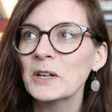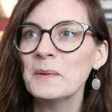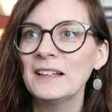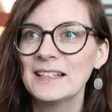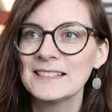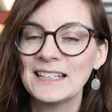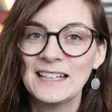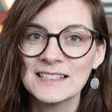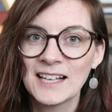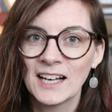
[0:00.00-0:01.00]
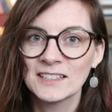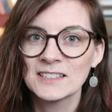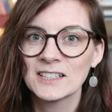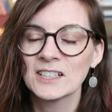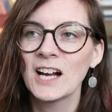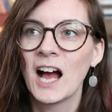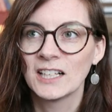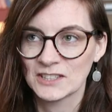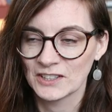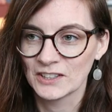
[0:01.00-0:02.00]
one on my list is Hunter
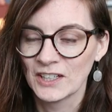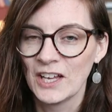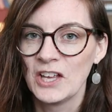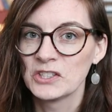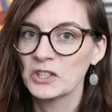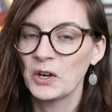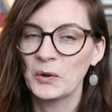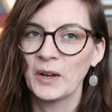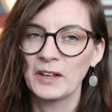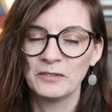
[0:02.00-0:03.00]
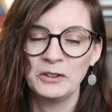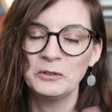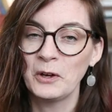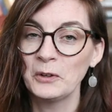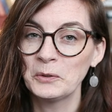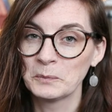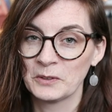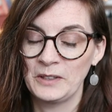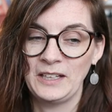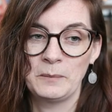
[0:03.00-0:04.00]
Hunter. So if you follow
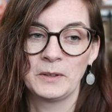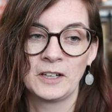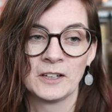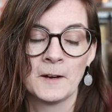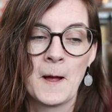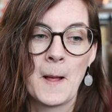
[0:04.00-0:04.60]
Murphy Napier